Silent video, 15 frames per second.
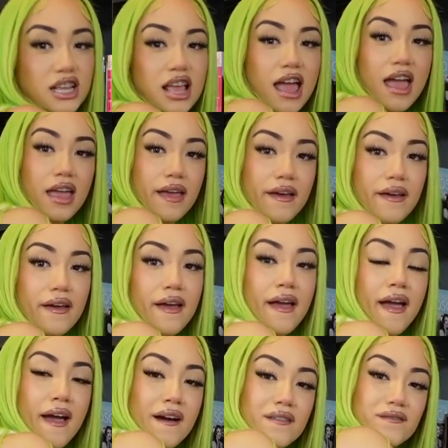500K.
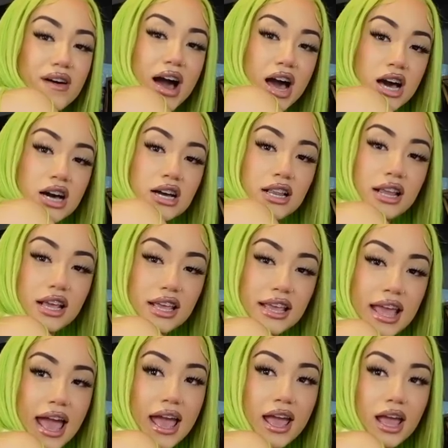
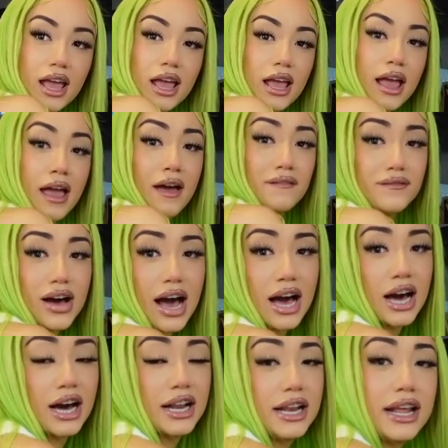500K. 500K.
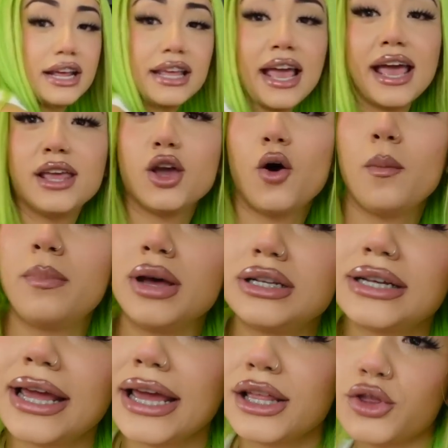500K, yo,
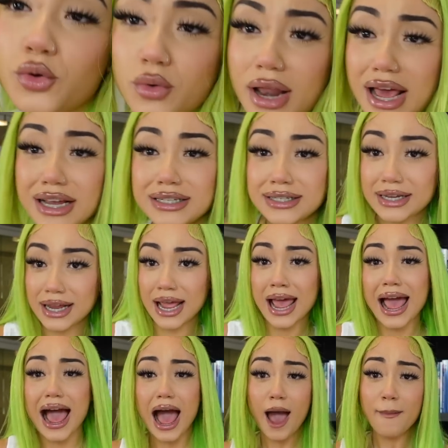bitch can't do that shit.
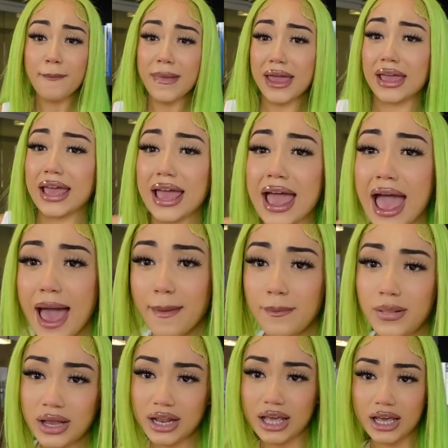I make it
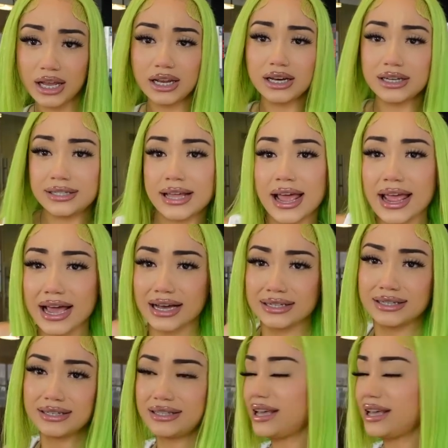happen in a day. I just